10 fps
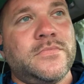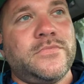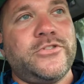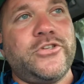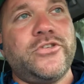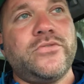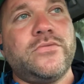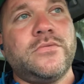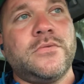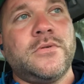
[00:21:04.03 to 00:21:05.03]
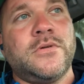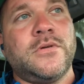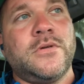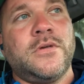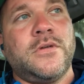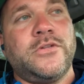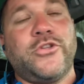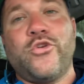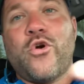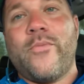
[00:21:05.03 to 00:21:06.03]
Do you
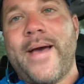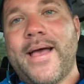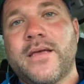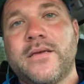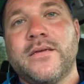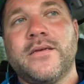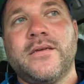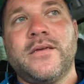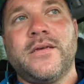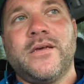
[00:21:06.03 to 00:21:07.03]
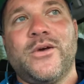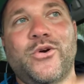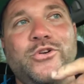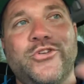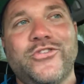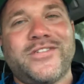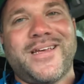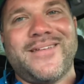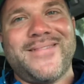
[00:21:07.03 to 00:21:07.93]
go back, or do you say,